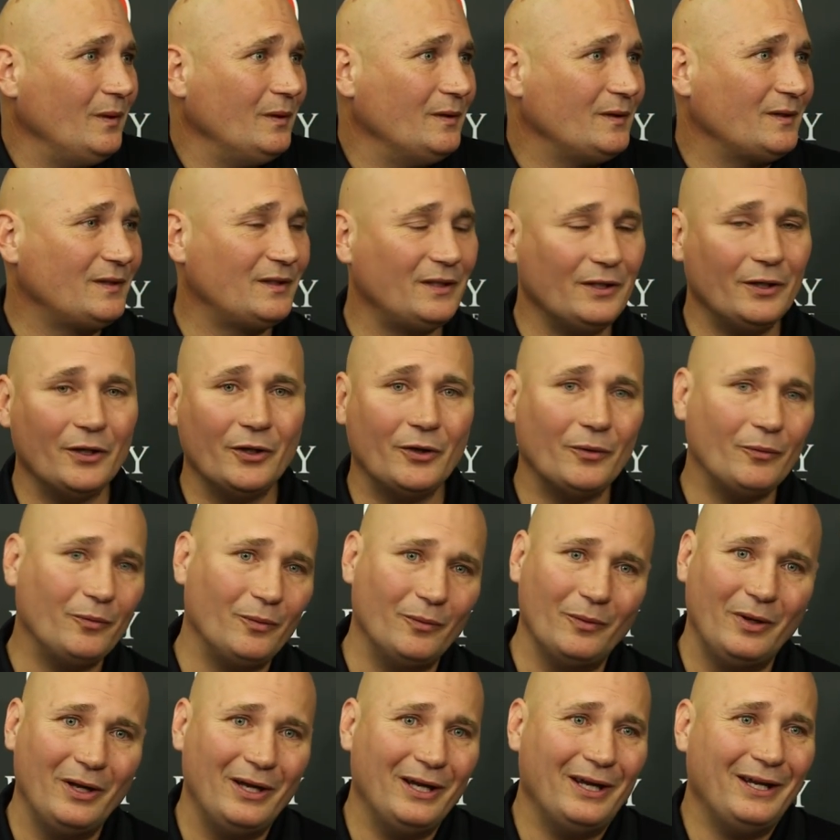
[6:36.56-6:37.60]
Still,
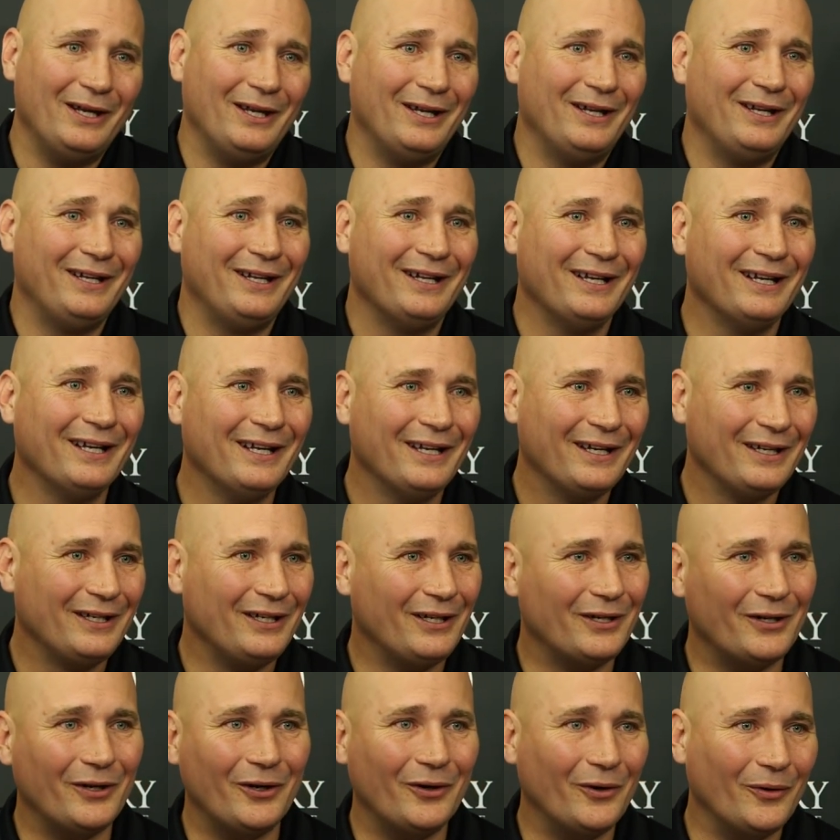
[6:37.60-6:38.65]

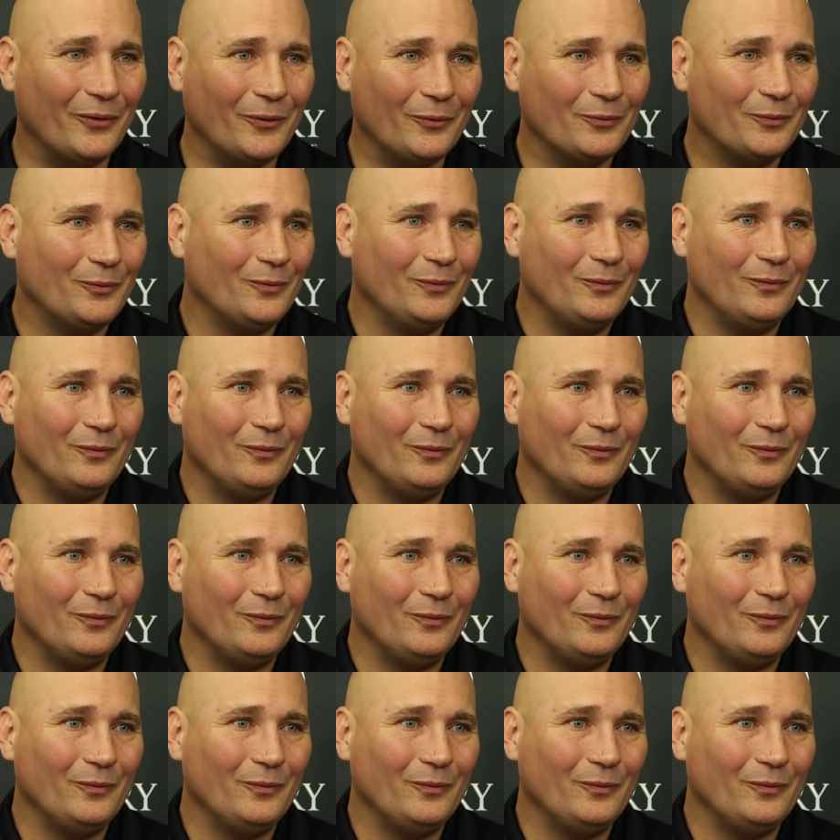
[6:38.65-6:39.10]
you know,